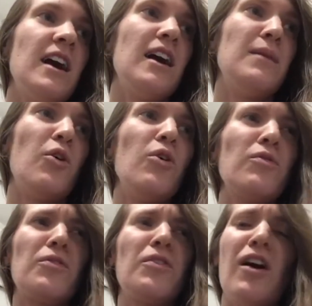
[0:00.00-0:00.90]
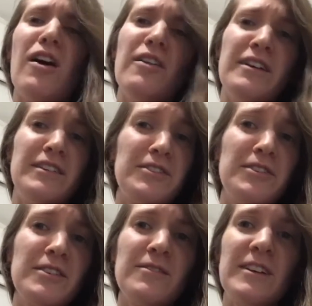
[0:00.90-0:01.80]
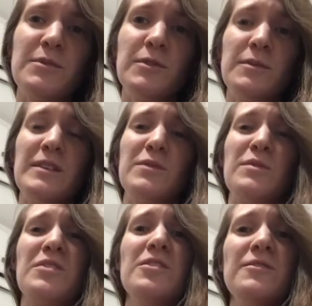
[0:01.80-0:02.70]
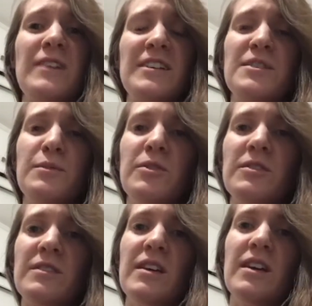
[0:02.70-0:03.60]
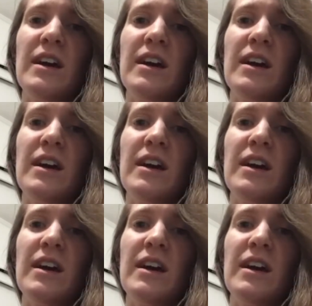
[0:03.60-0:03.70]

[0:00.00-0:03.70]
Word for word: um, overall than cooked vegetables, because with cooked vegetables,